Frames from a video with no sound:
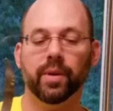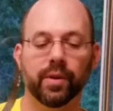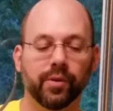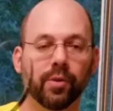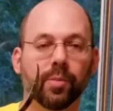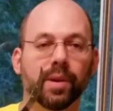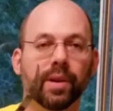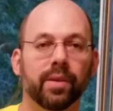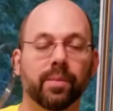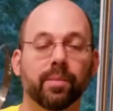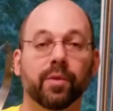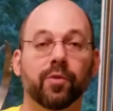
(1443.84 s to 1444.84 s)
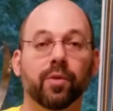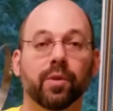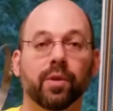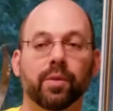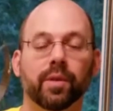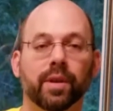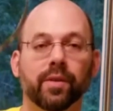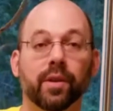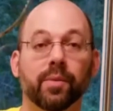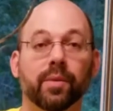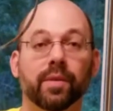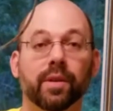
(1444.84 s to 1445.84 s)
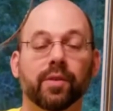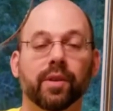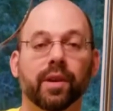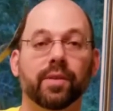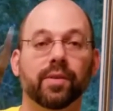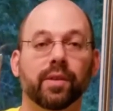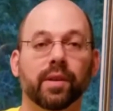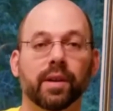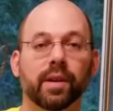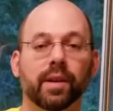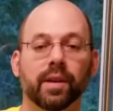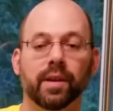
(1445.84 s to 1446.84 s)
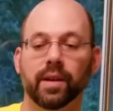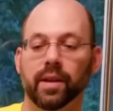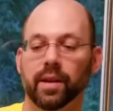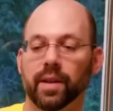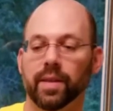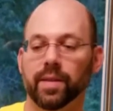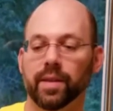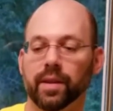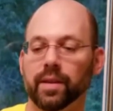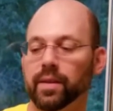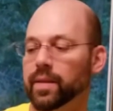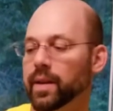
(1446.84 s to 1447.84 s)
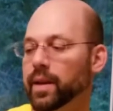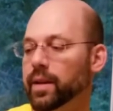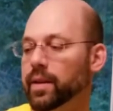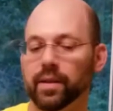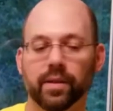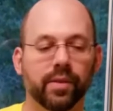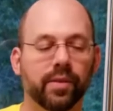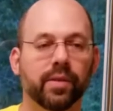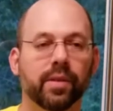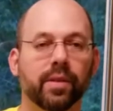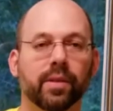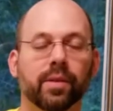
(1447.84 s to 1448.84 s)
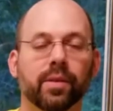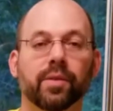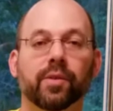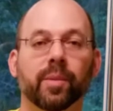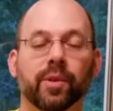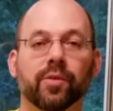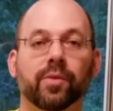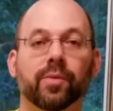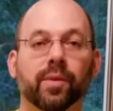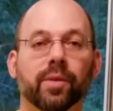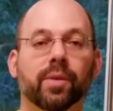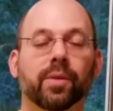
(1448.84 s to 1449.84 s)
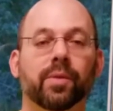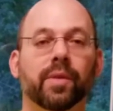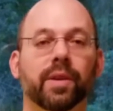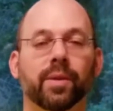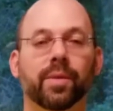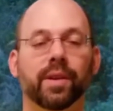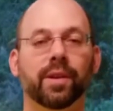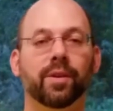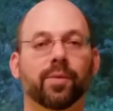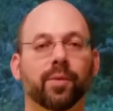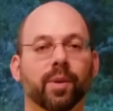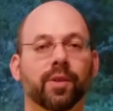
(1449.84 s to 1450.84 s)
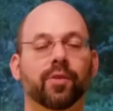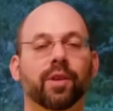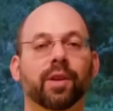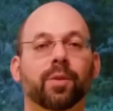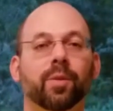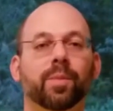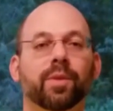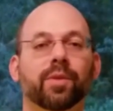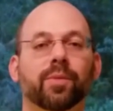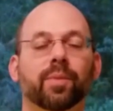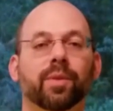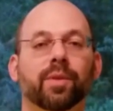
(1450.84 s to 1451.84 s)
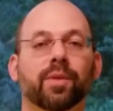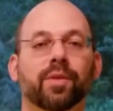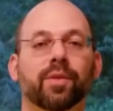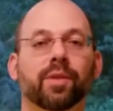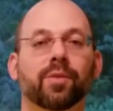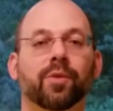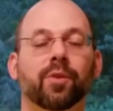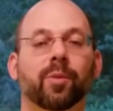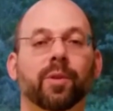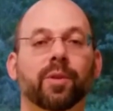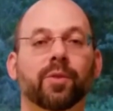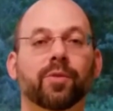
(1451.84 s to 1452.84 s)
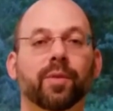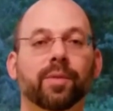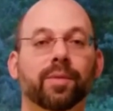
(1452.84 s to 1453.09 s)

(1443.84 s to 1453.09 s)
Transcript: scoop any mature coconuts, get one of these guys. And I think that is a good summation for the whole video. Thank you for watching. I hope this was enjoyable and useful.